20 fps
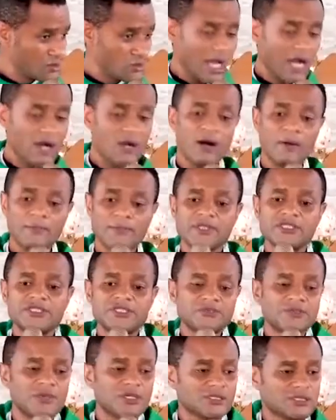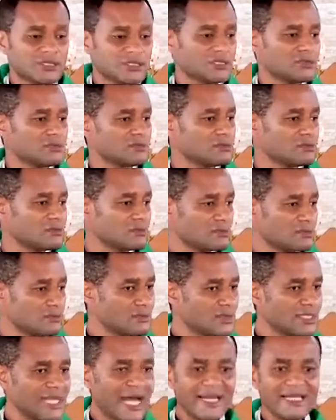to accomplish much.
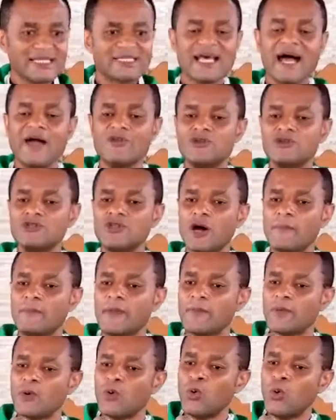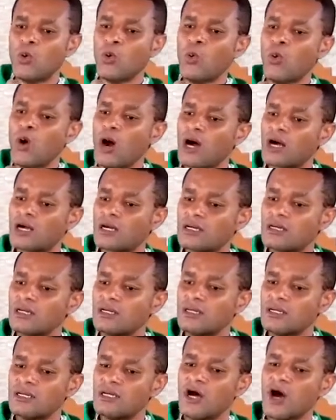That is how you know people who
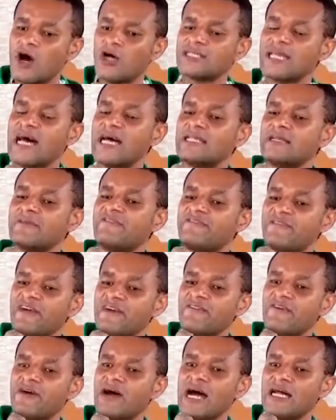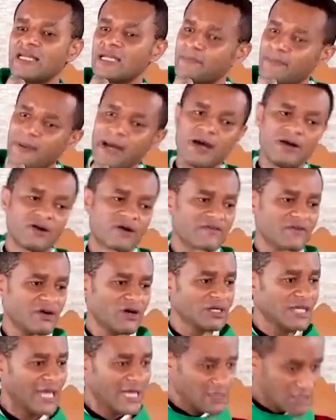walk under the favor and the power of
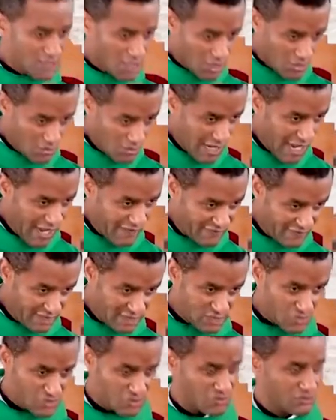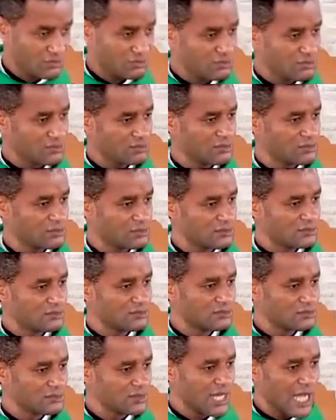God, that you have little,
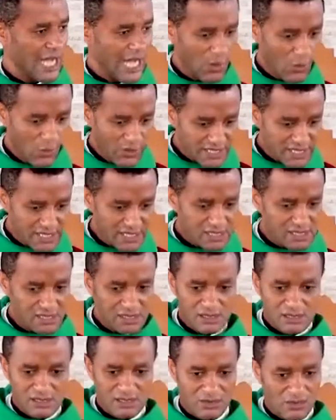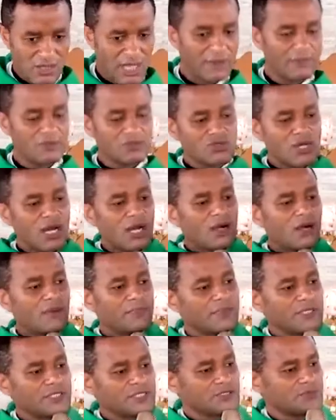and with it, you're able to
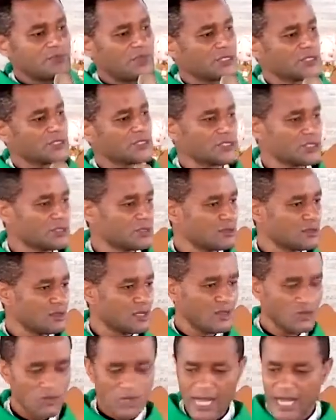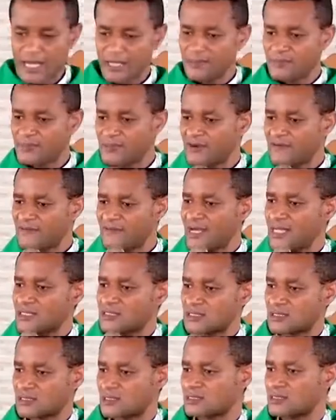accomplish much. You can
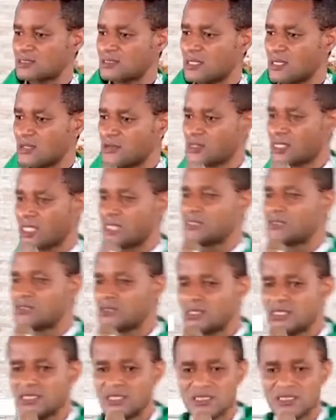improvise. You can do